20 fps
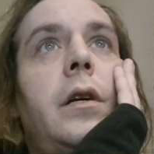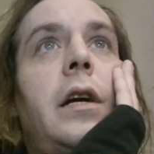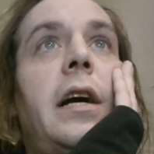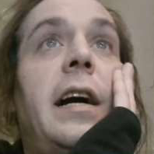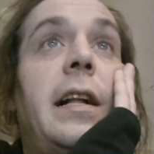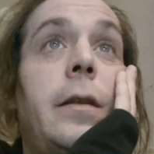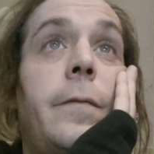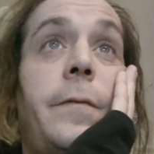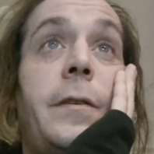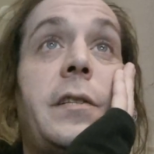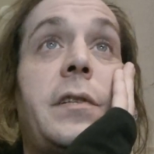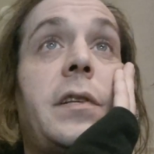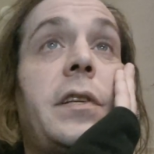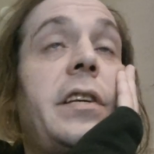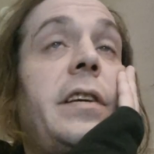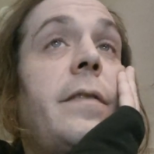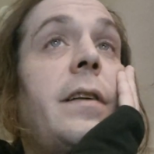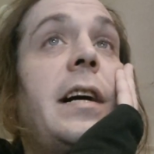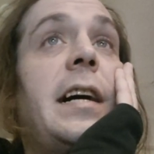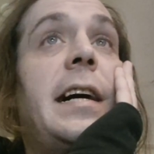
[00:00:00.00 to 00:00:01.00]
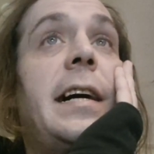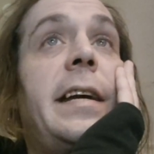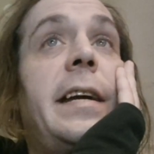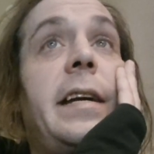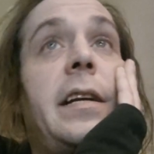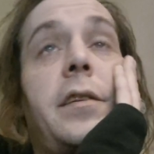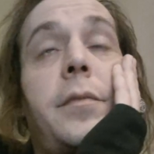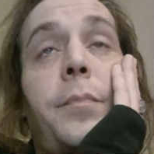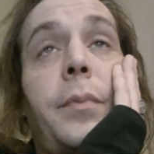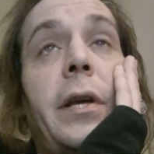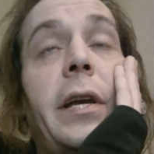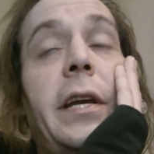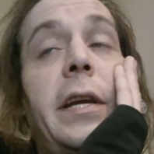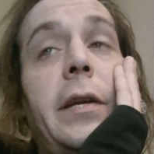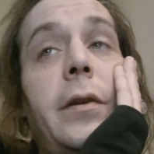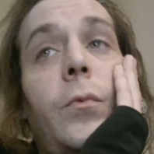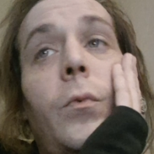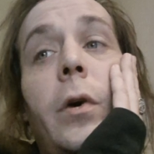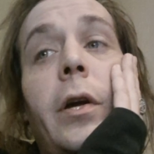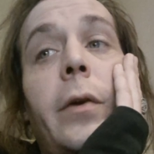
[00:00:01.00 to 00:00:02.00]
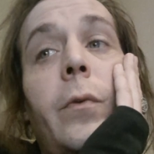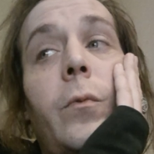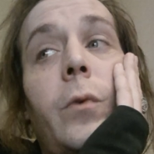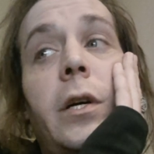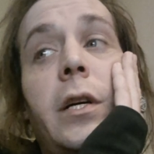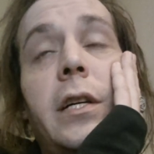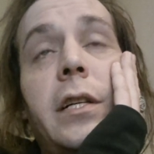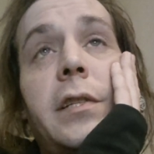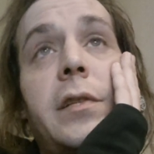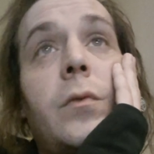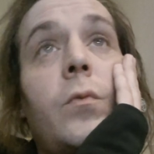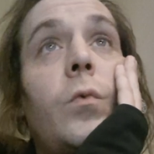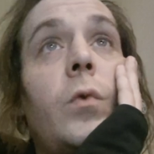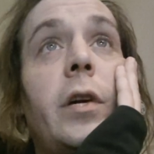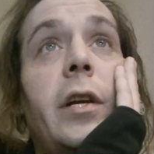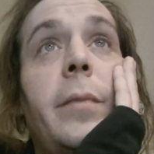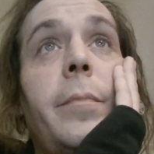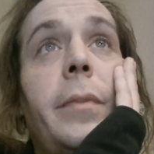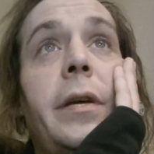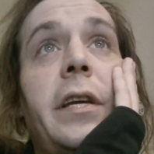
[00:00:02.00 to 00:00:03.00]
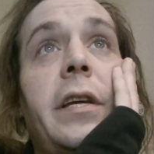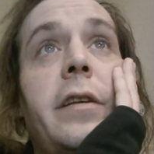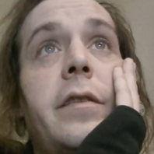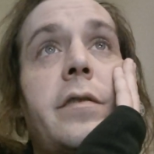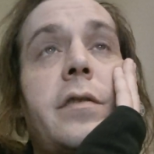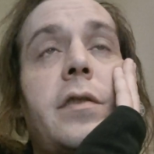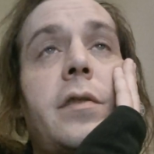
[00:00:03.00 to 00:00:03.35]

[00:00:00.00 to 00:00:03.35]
Eliphas Levi explained what it was and what it means.